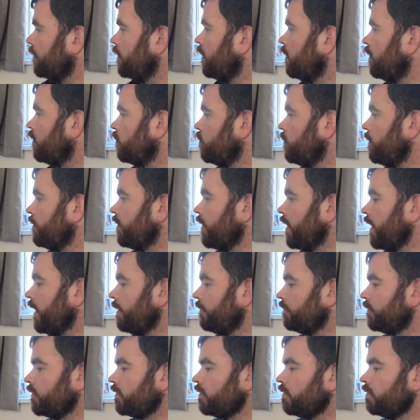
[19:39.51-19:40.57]
along with that
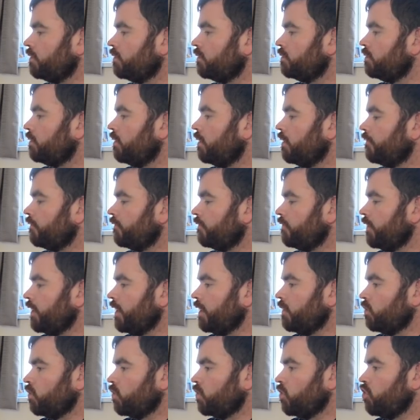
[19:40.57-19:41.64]
I've
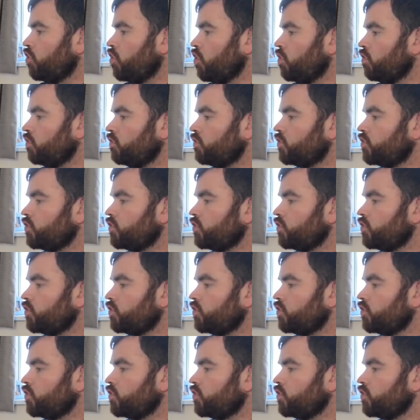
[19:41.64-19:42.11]
now got